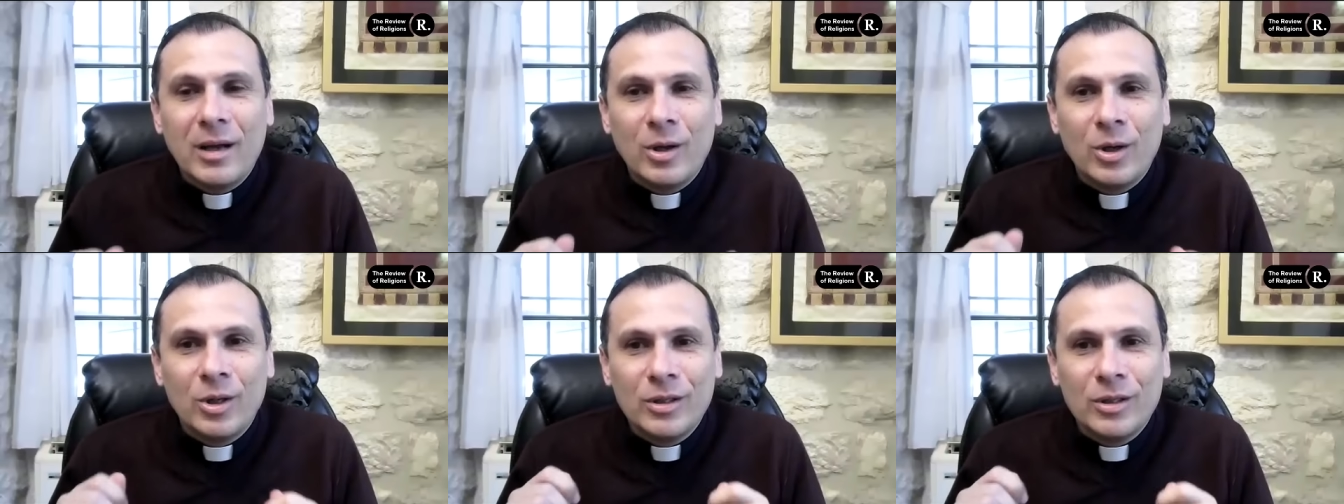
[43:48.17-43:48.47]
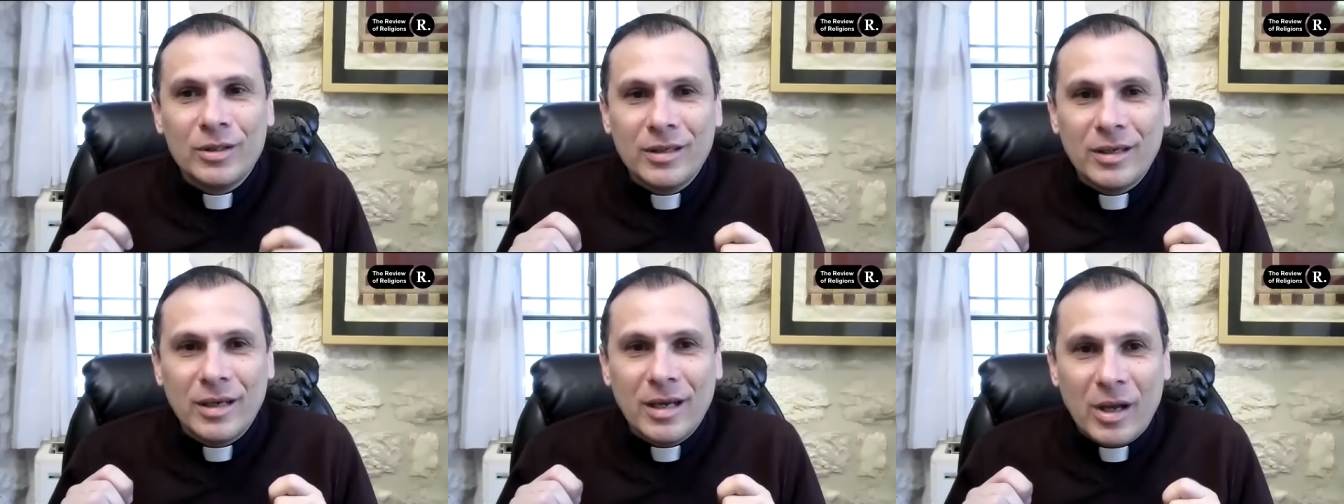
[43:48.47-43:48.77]

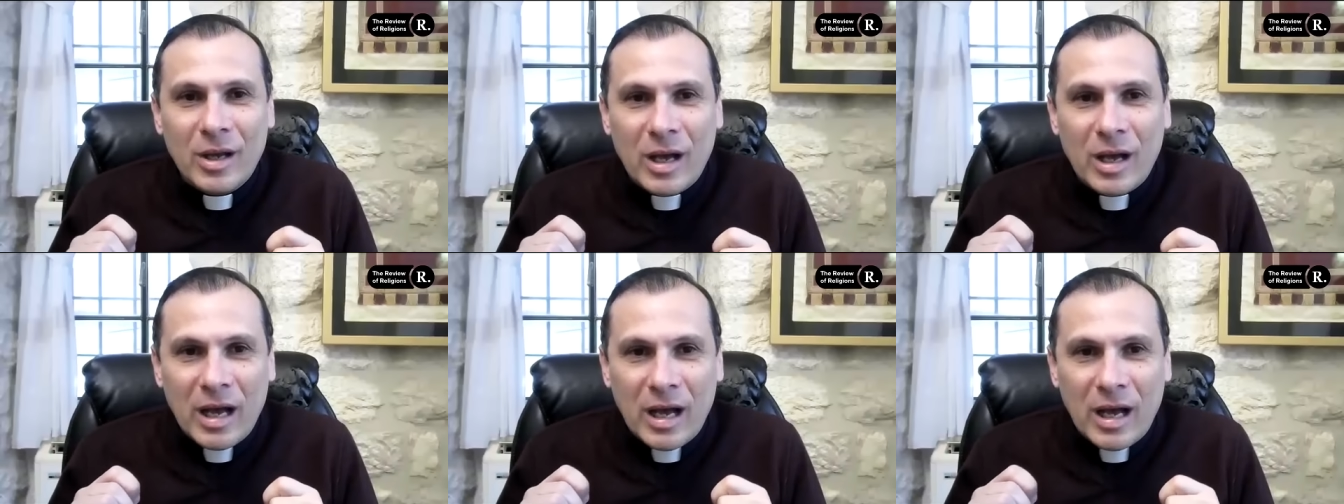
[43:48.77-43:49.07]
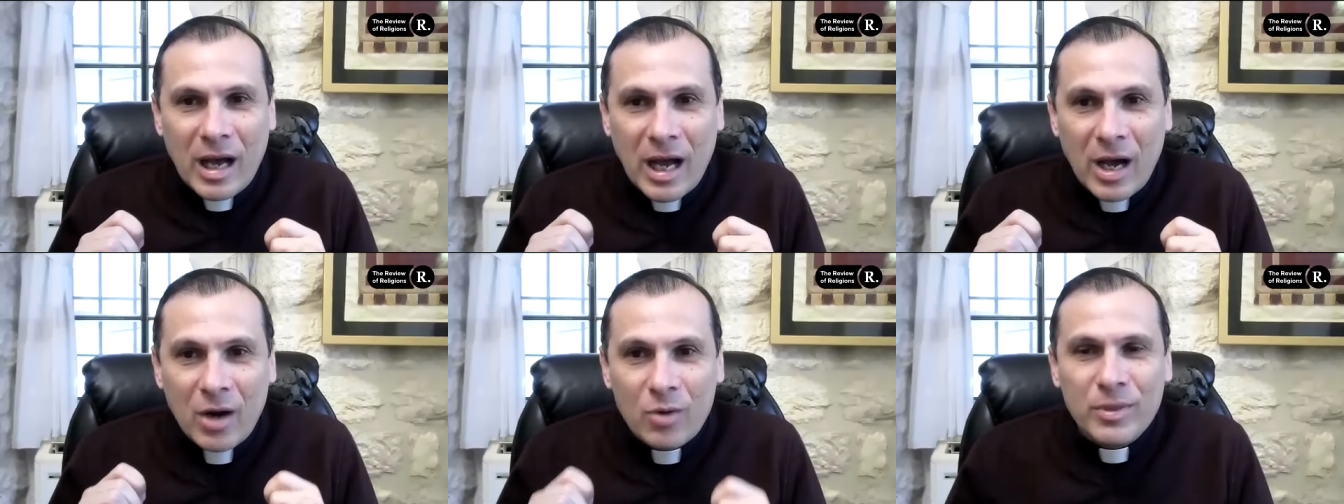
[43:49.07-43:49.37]
on
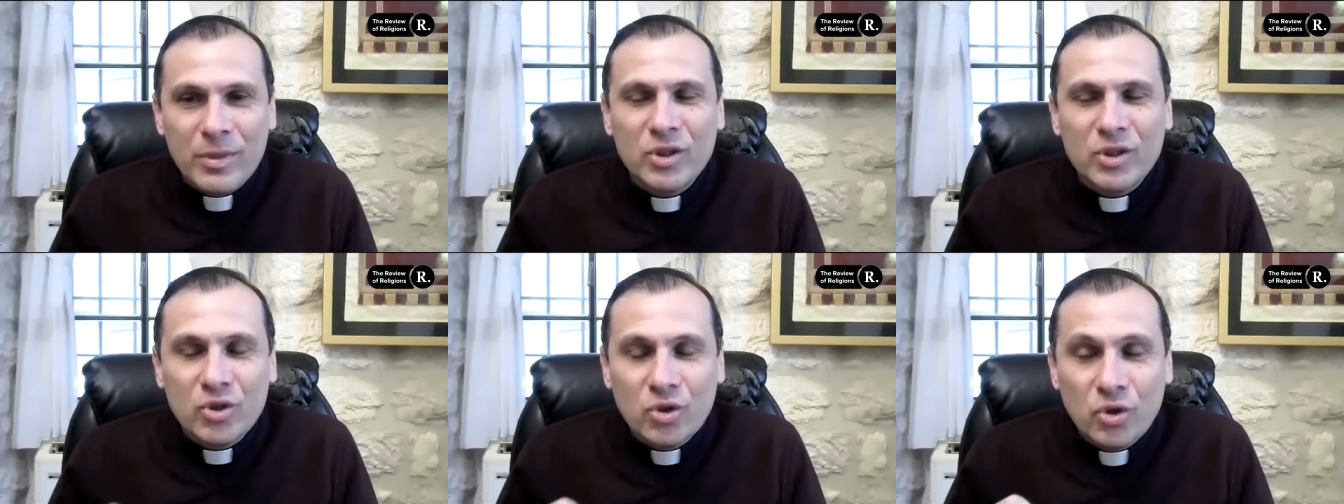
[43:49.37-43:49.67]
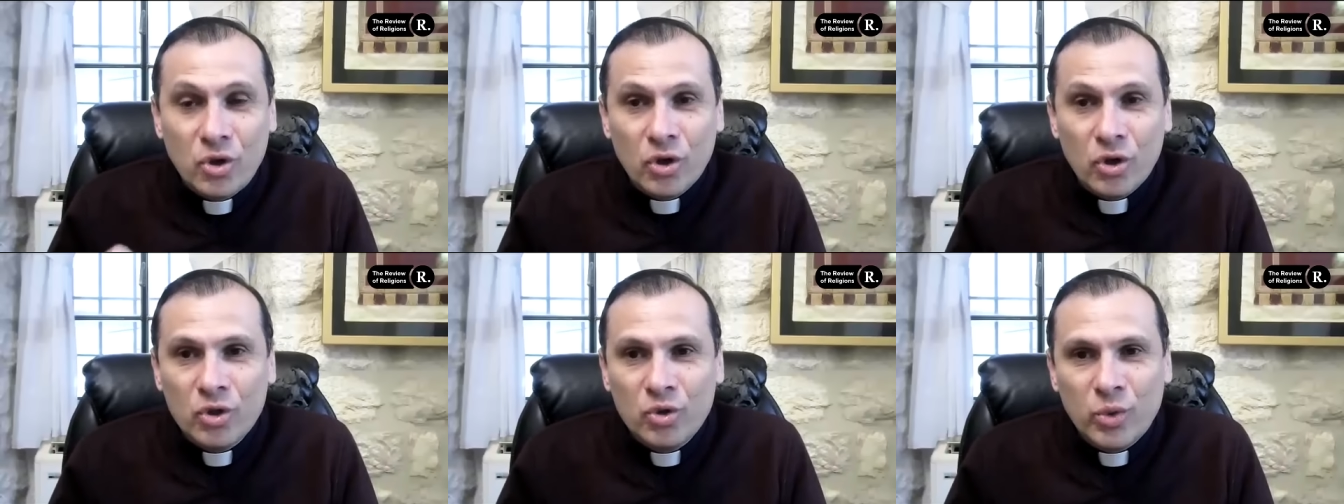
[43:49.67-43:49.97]
how
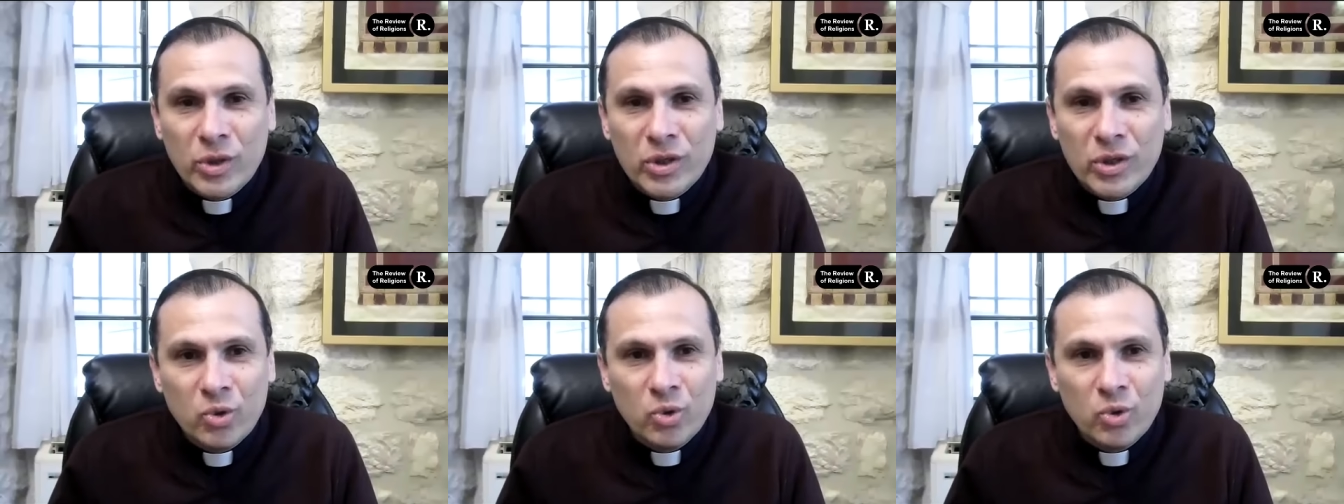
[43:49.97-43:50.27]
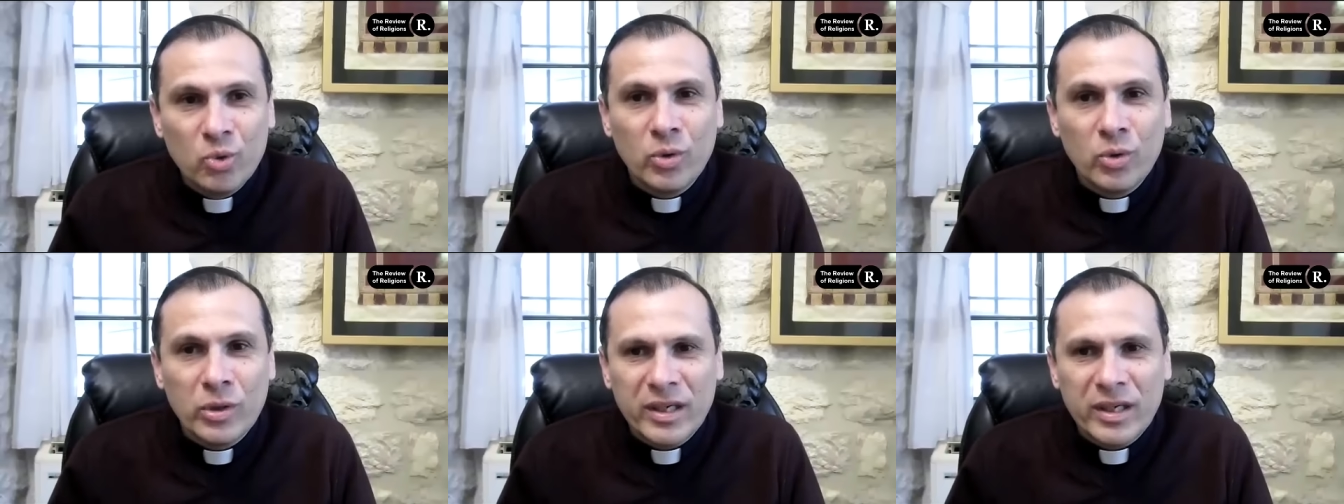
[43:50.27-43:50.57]
much good we
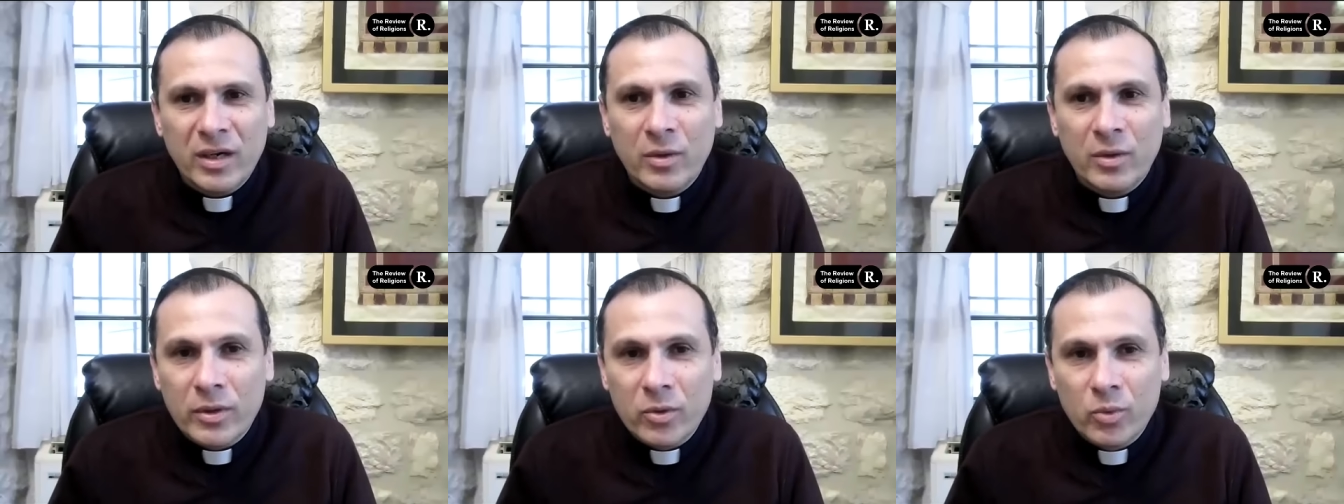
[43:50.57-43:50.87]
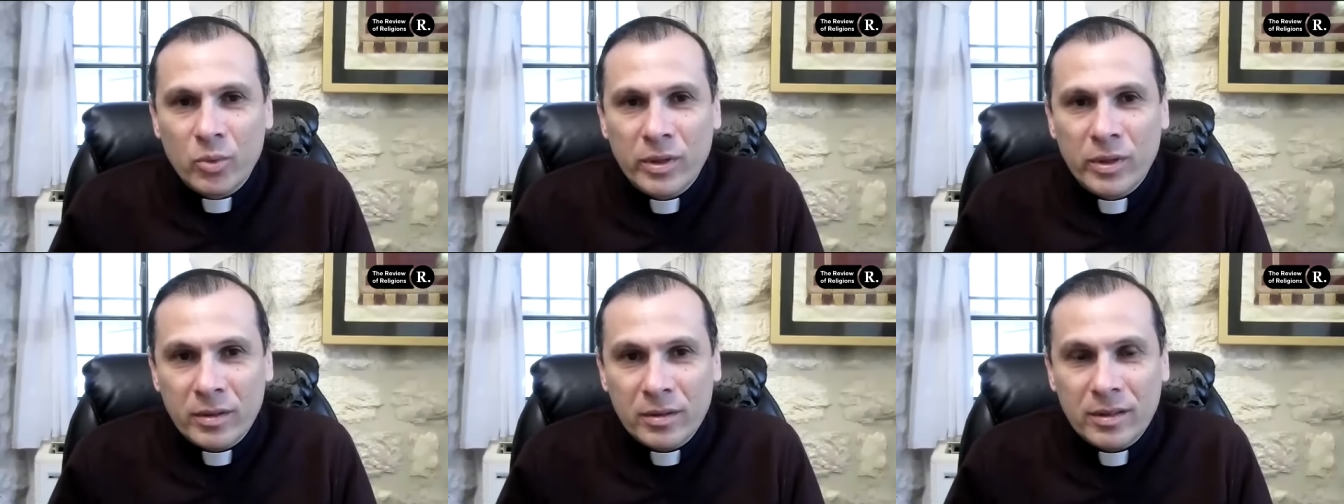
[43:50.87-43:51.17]
do in our
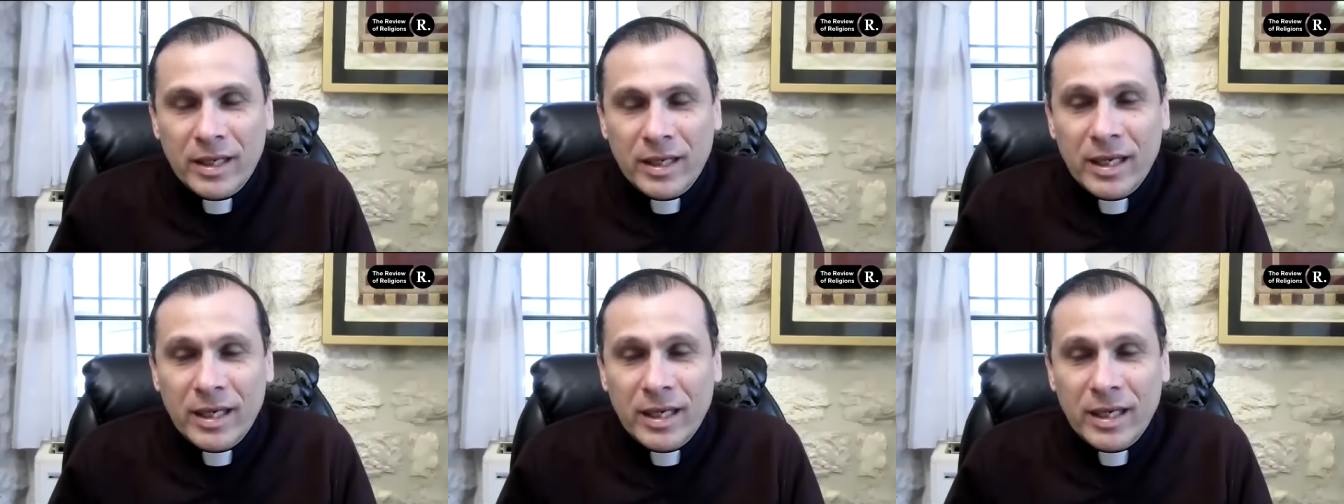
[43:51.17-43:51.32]
world.